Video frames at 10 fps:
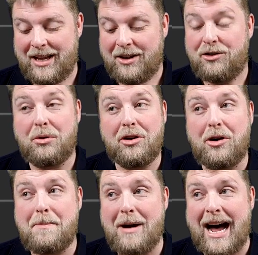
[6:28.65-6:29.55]
So we'll
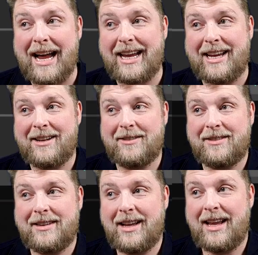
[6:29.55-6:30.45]
go back.
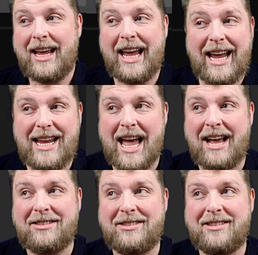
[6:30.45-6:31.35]
Hit
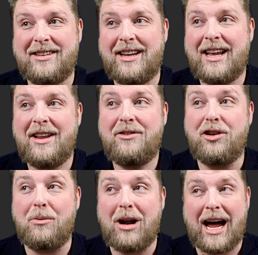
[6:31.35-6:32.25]
yes.
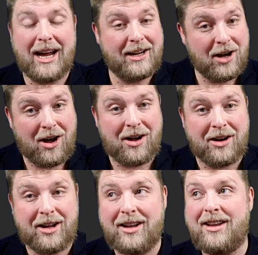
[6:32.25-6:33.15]
Top right hand
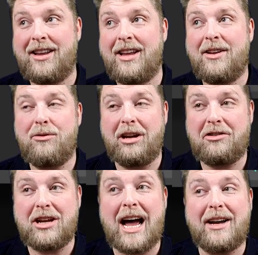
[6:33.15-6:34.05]
corner.
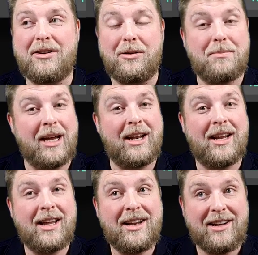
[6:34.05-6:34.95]
Recycle bin.
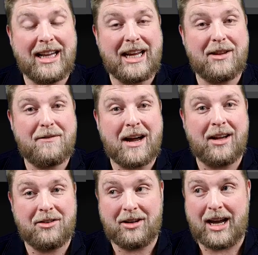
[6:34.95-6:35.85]
Delete the
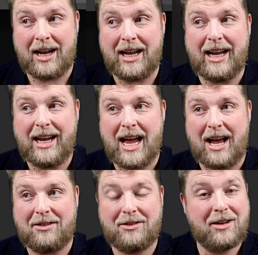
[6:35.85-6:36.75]
files again. Hit
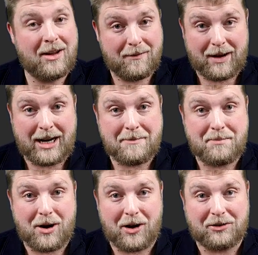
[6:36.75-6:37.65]
yes. Very
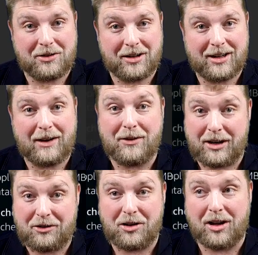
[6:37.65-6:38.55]
important if you're
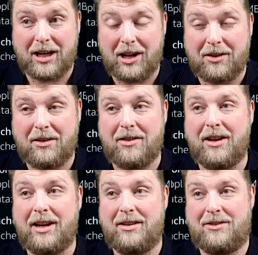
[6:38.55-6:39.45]
installing a lot of
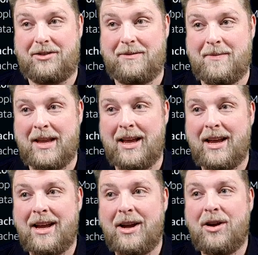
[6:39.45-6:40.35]
things.
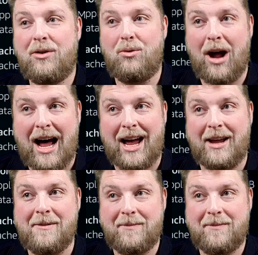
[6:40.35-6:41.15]
Right.